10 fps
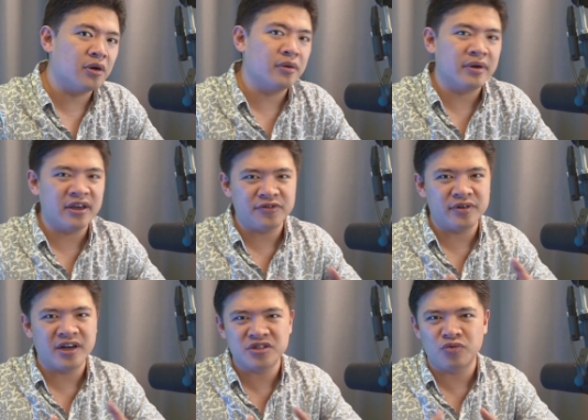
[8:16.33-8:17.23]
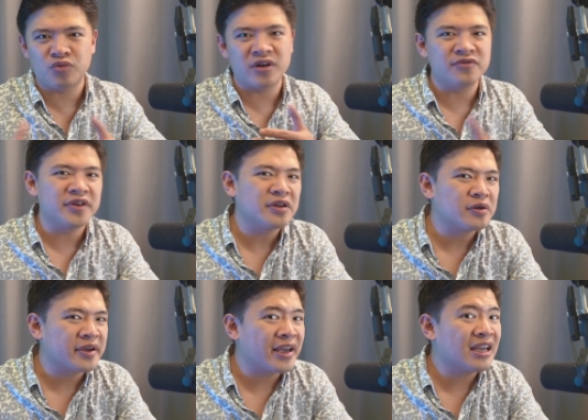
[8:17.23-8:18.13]
So if you actually run
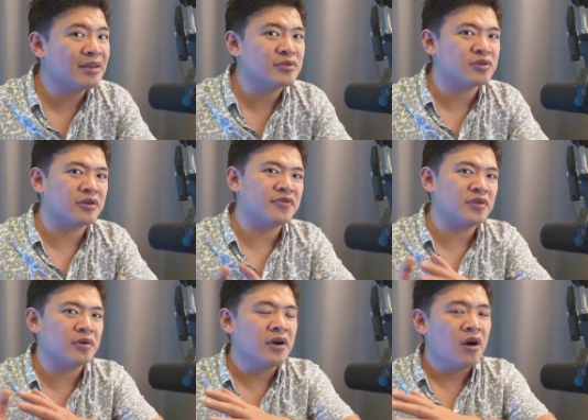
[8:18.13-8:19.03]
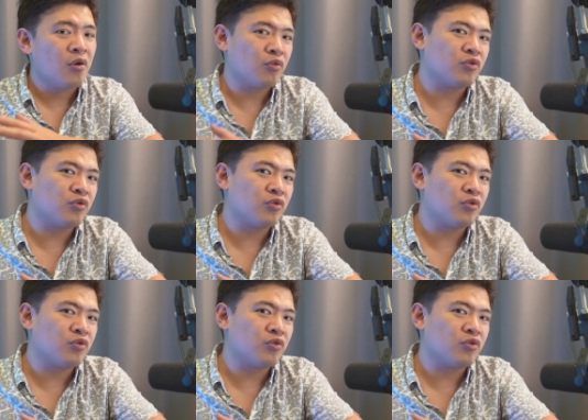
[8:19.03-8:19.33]
video games or if you